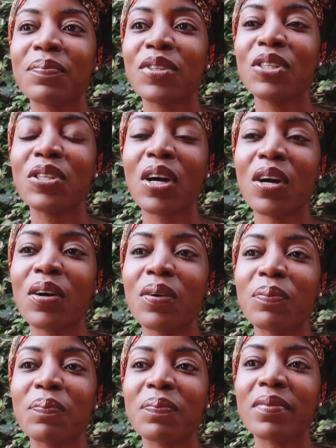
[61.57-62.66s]
You
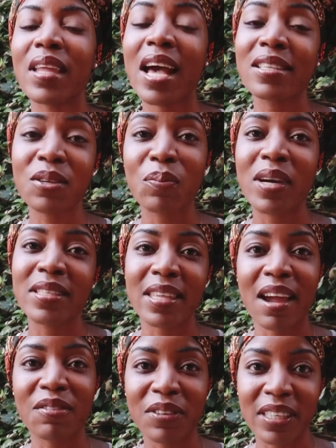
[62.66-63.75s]
know, as a West
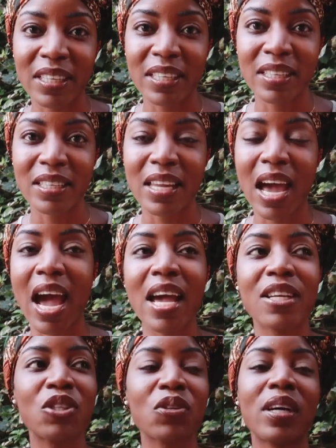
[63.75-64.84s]
African,
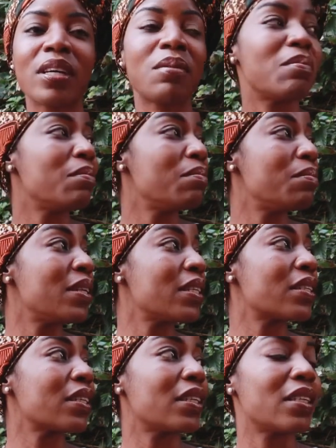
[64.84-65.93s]
I started
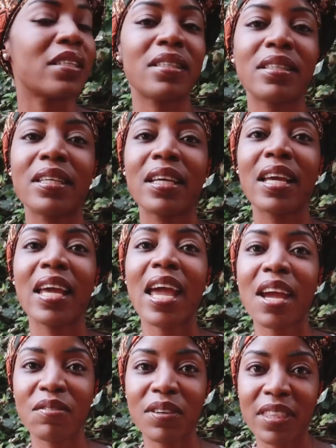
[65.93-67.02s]
missing
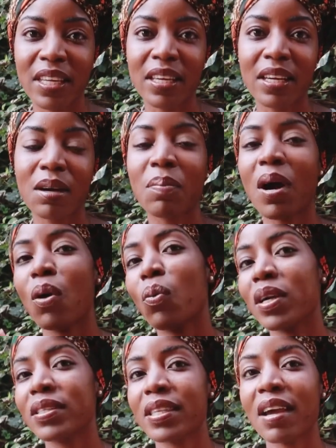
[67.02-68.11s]
everything about
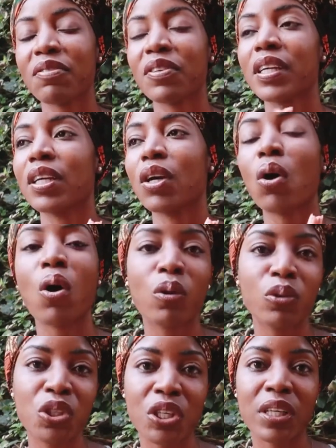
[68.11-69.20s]
West African
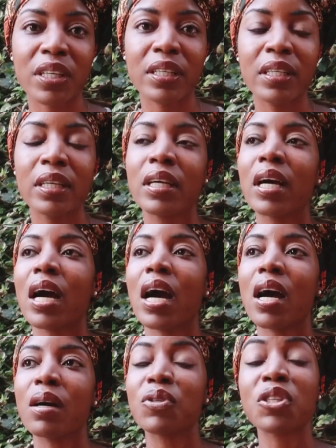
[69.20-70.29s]
culture.
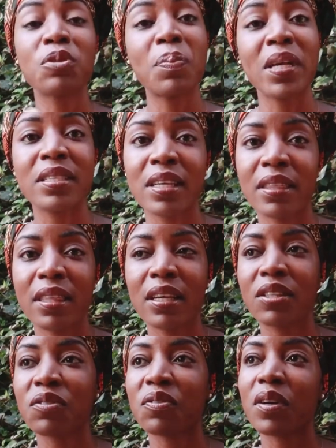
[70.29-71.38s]
Just basic
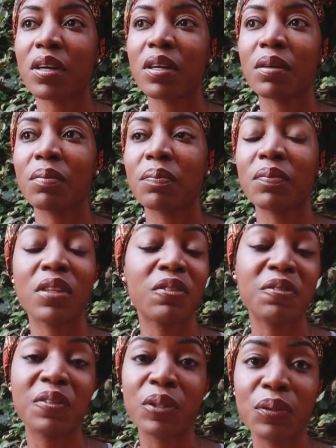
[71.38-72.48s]
things from the
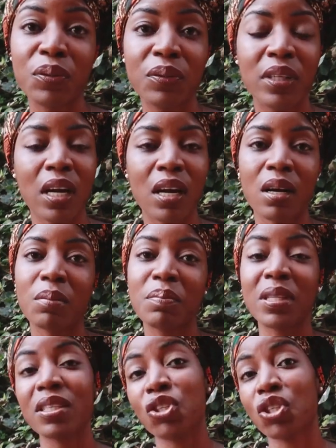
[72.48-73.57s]
food,
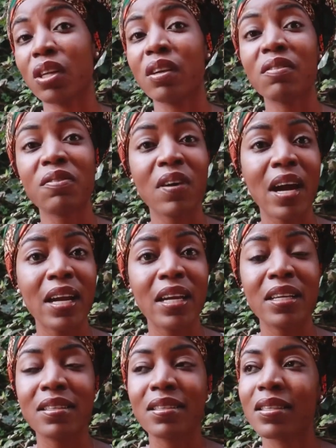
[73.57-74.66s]
missing jollof
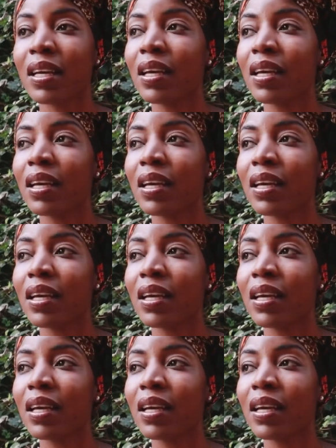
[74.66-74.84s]
rice,